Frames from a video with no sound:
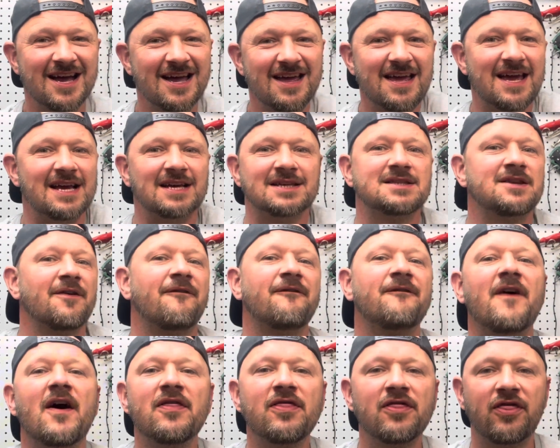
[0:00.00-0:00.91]
It's the
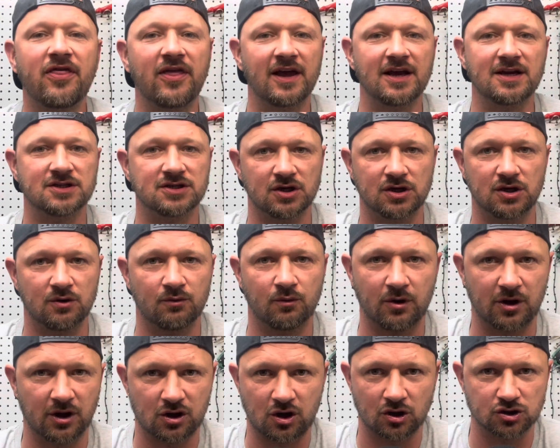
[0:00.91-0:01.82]
fun things that you
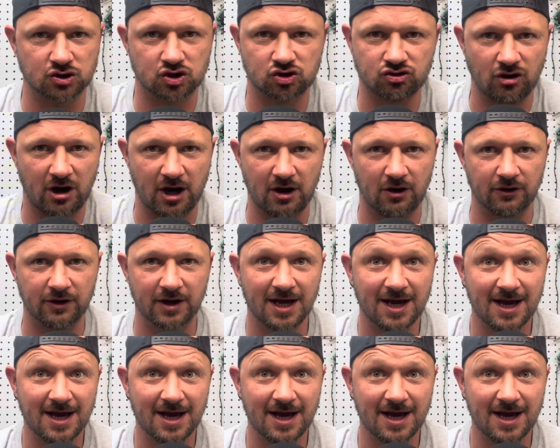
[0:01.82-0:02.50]
want to concentrate on.